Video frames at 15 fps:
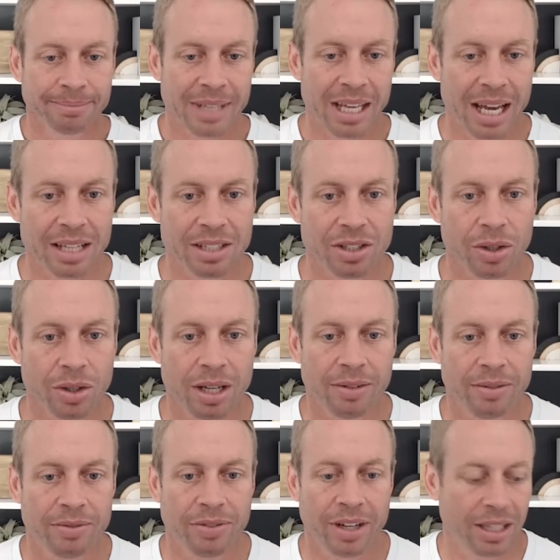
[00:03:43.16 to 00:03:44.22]
Yeah. So
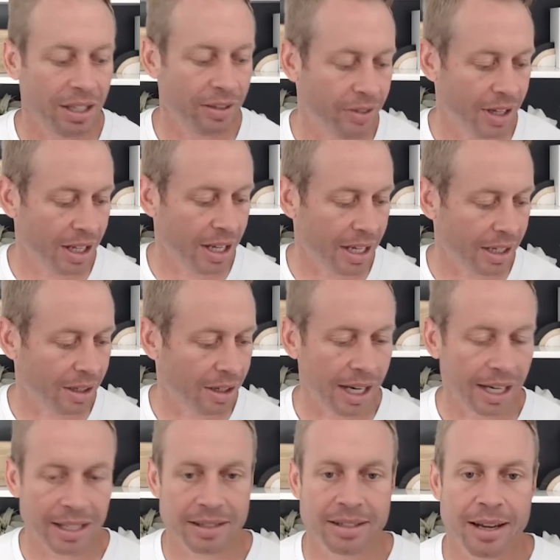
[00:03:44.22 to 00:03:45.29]
I finally felt like, all
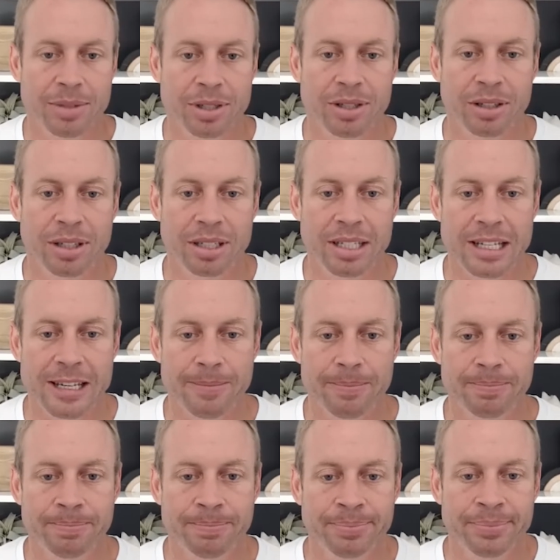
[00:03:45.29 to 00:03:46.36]
right, it's time to start the
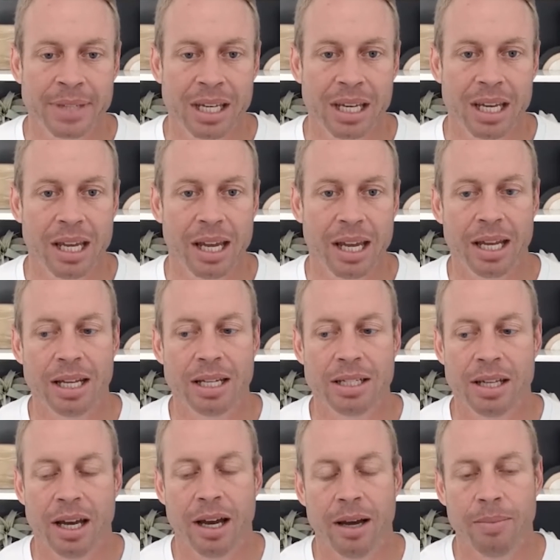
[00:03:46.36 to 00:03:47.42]
team.
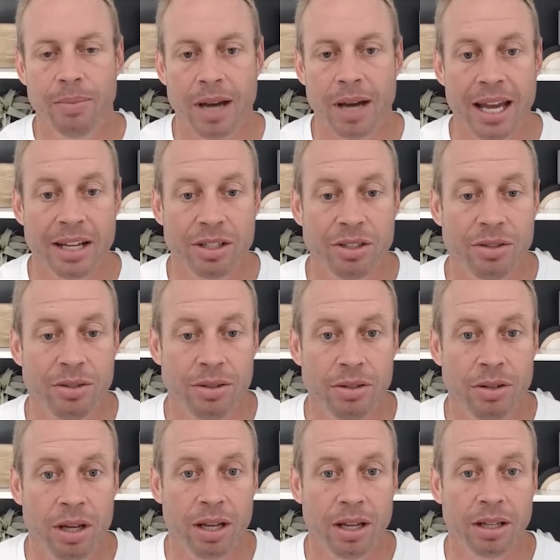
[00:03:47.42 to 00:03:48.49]
And I had
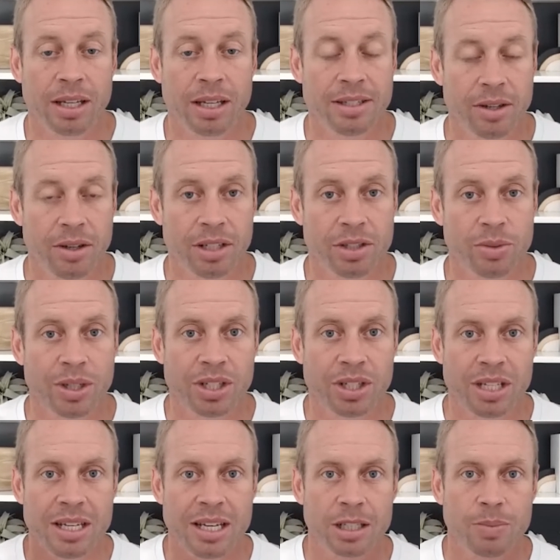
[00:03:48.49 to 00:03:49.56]
considered a switch
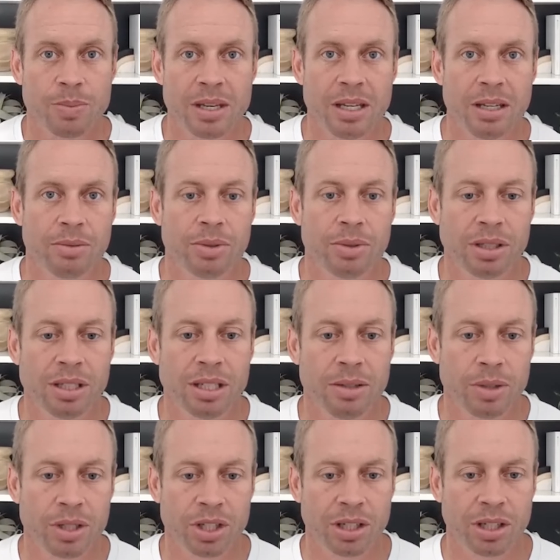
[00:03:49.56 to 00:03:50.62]
to EXP Realty,
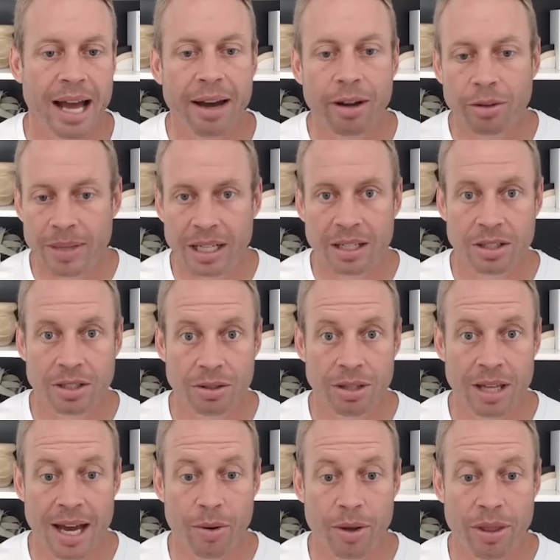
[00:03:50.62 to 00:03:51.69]
which allowed me to do
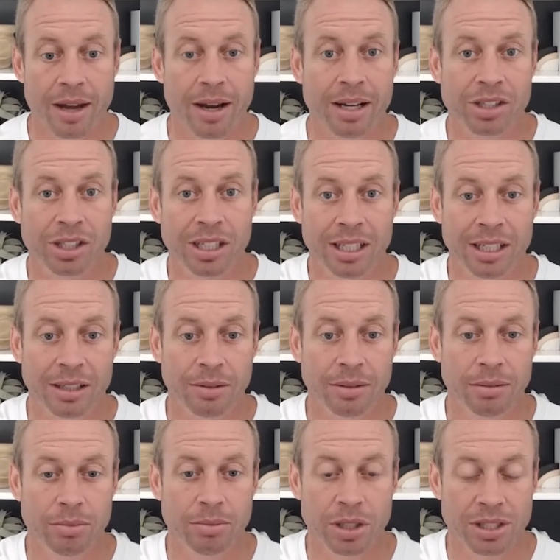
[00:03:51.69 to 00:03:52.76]
that without actually getting a
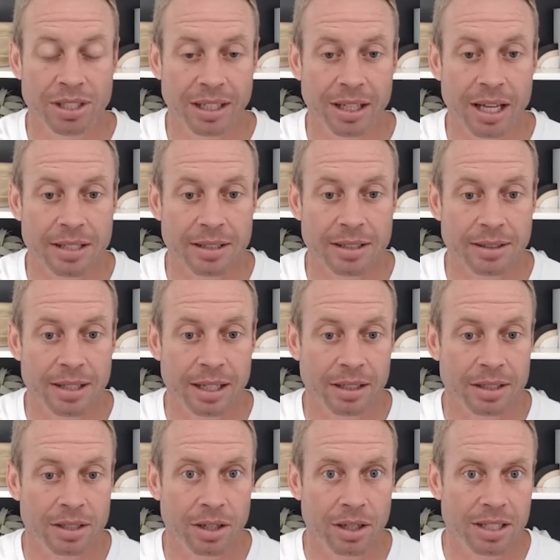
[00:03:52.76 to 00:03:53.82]
real estate license. I
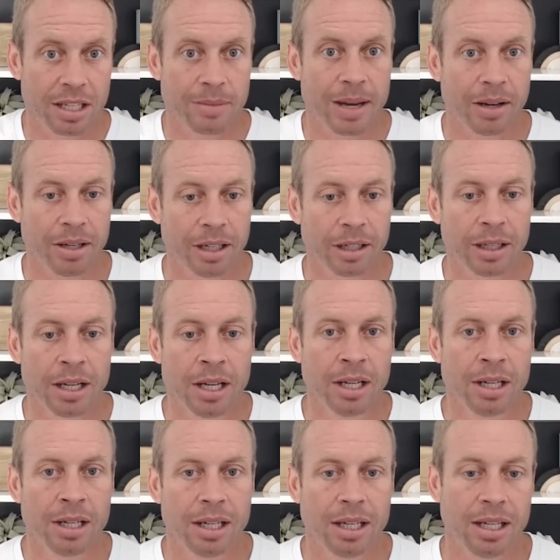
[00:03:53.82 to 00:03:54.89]
could start a team out here.
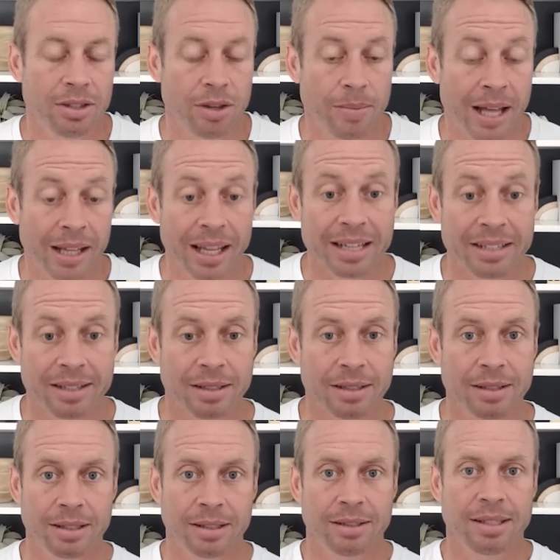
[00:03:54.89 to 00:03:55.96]
And so I'm not
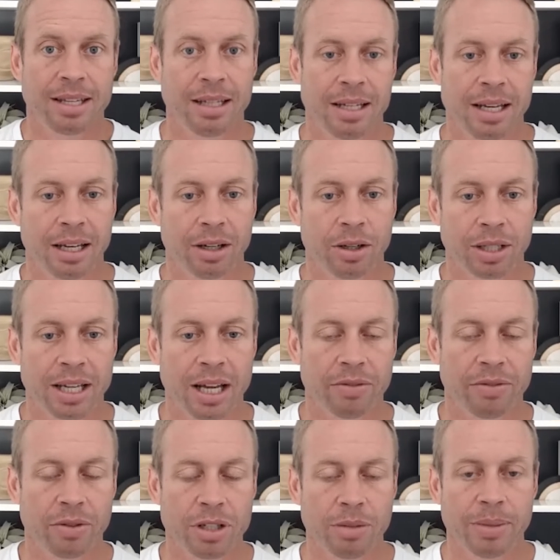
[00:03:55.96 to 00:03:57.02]
licensed in San Diego or
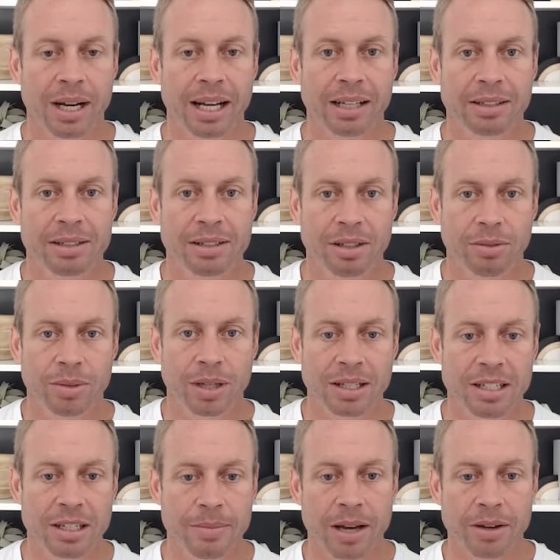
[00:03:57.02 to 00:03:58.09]
California, but I still run a
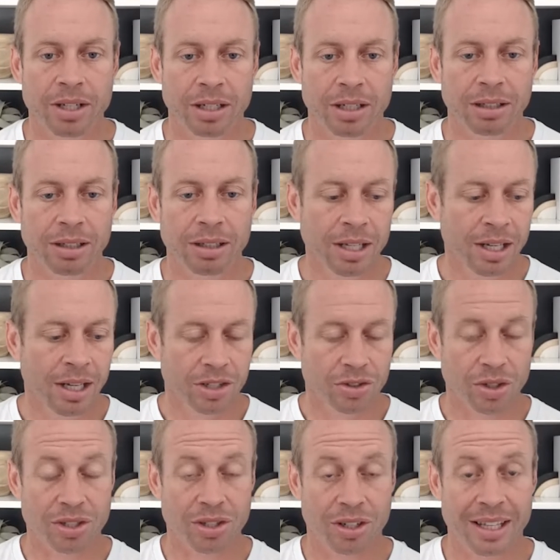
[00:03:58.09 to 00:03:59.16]
team out here. And
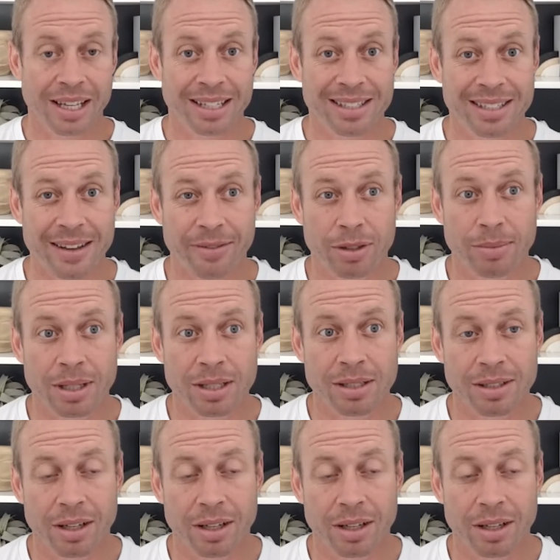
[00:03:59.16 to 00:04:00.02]
so I started that 7 months